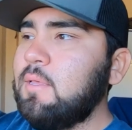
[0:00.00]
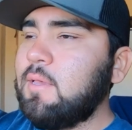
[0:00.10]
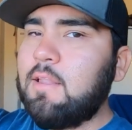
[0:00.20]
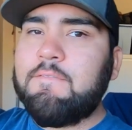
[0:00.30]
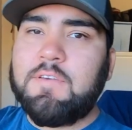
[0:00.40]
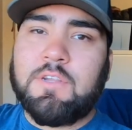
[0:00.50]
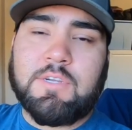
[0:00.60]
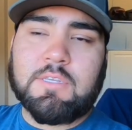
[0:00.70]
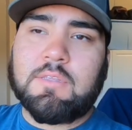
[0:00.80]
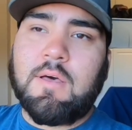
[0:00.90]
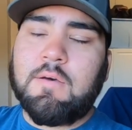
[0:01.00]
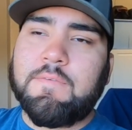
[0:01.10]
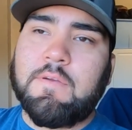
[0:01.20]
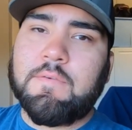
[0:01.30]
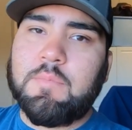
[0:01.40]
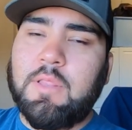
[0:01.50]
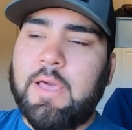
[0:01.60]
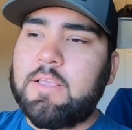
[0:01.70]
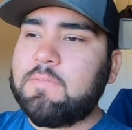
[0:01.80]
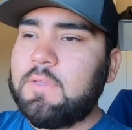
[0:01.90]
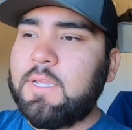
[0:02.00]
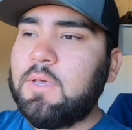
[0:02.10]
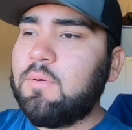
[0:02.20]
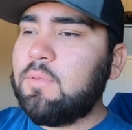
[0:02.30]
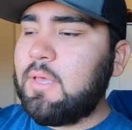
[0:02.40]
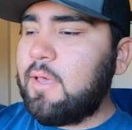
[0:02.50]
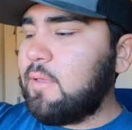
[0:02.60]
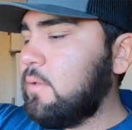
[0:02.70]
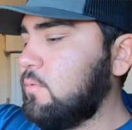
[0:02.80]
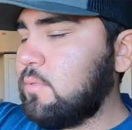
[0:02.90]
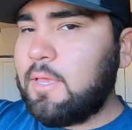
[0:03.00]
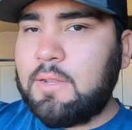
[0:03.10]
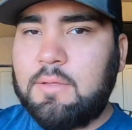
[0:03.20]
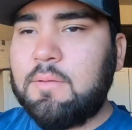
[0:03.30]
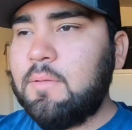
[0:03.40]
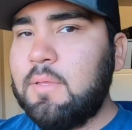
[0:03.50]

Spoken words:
kind of finishing stuff from the last video that it was kind of